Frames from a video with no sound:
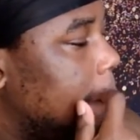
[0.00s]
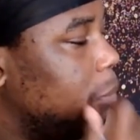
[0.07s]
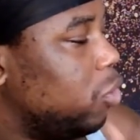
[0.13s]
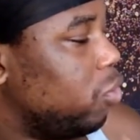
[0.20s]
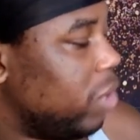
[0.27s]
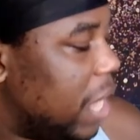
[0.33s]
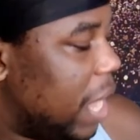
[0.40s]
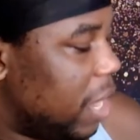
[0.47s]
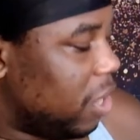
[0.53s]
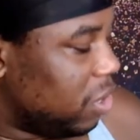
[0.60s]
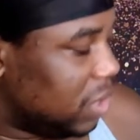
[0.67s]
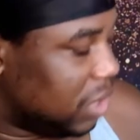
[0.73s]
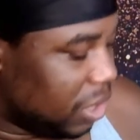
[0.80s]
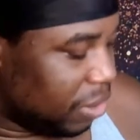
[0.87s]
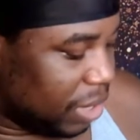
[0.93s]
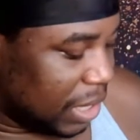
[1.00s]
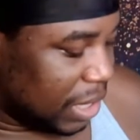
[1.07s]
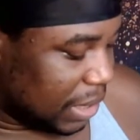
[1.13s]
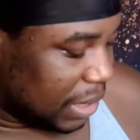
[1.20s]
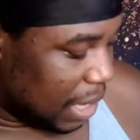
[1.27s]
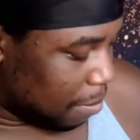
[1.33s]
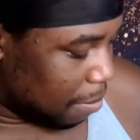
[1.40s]
creator
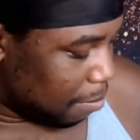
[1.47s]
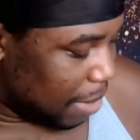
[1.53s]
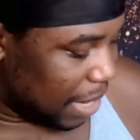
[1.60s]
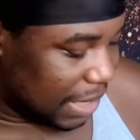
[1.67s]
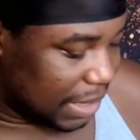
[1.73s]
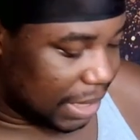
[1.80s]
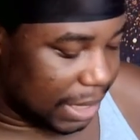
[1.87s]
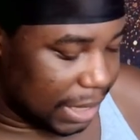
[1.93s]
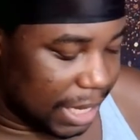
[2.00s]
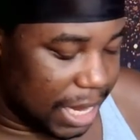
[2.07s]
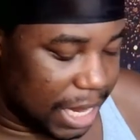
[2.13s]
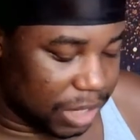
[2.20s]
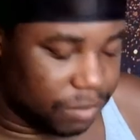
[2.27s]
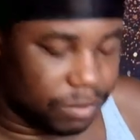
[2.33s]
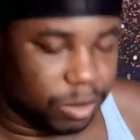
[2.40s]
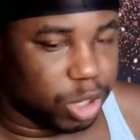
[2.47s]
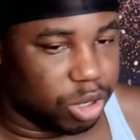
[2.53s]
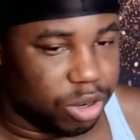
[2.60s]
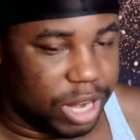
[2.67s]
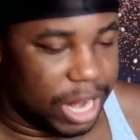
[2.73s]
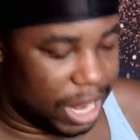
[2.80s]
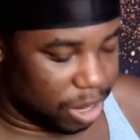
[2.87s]
series, and basically it's for
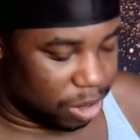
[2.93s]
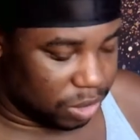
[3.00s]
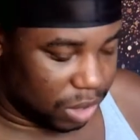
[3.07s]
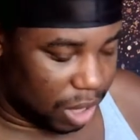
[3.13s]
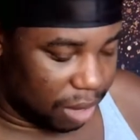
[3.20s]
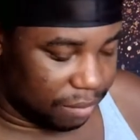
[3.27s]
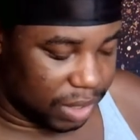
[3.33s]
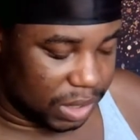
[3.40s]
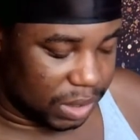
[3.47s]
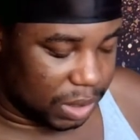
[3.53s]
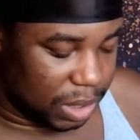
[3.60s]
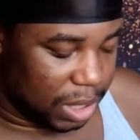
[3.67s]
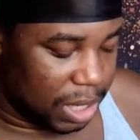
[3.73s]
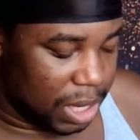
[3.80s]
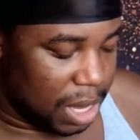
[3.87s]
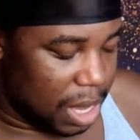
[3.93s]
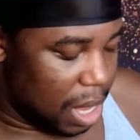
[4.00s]
creators, obviously,